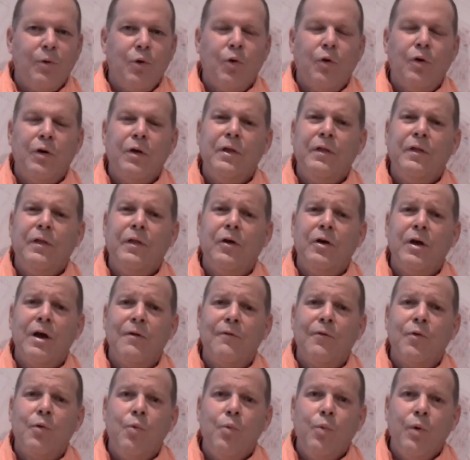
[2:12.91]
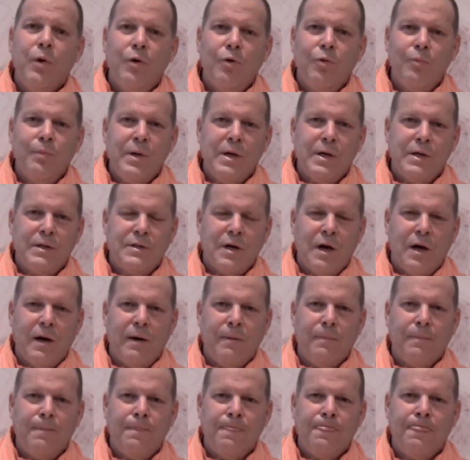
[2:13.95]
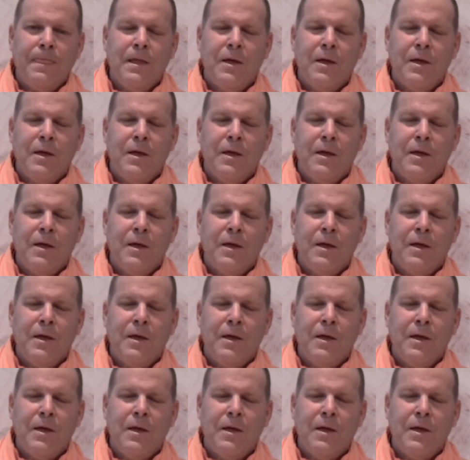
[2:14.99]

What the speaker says: nor there never will be a time,